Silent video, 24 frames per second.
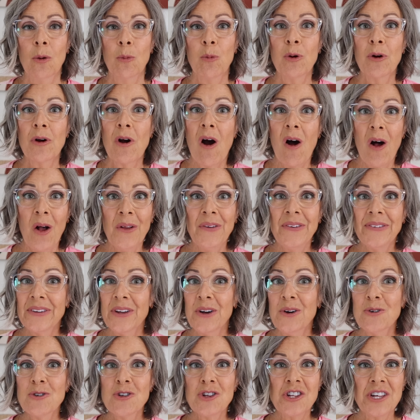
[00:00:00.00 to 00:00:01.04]
were
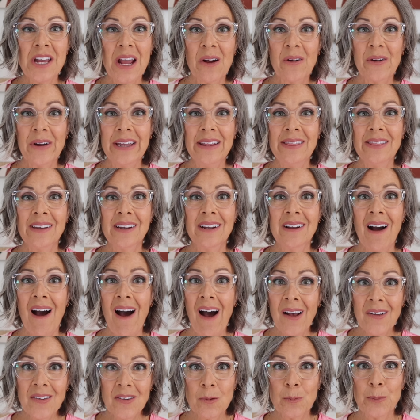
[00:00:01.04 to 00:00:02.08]
also sharing the
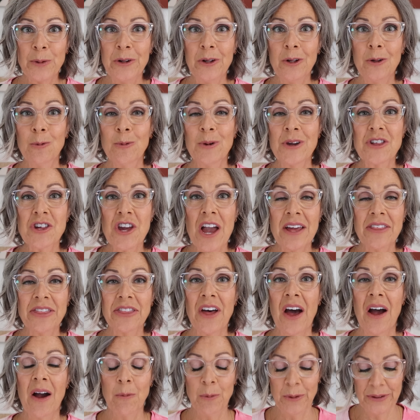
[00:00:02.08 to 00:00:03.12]
gospel, which I
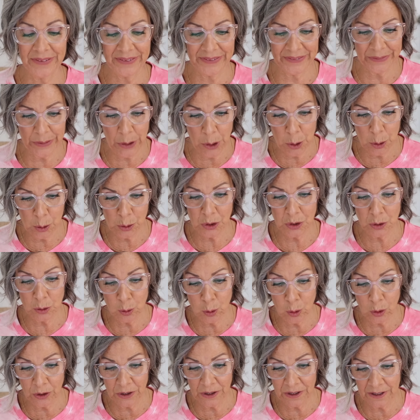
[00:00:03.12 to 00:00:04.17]
thought was so
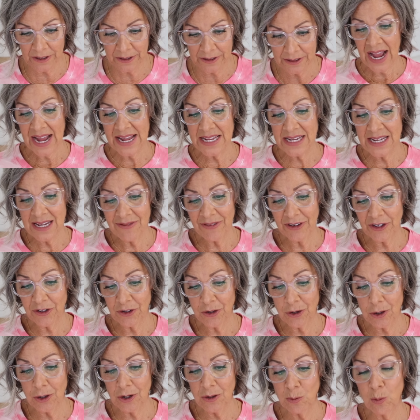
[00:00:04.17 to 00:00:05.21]
cool. I even
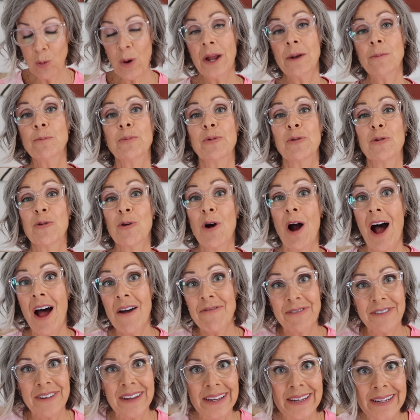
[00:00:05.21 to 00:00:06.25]
heard one
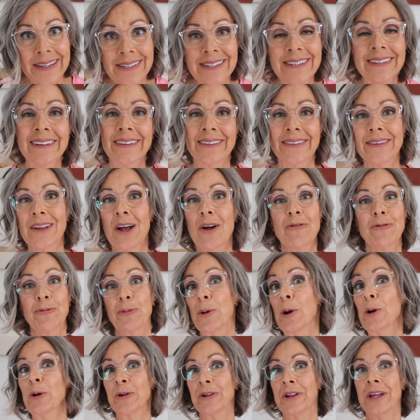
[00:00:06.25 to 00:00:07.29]
prophet, self
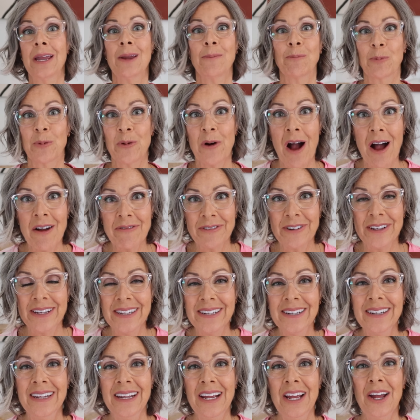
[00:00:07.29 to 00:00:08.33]
proclaimed prophet,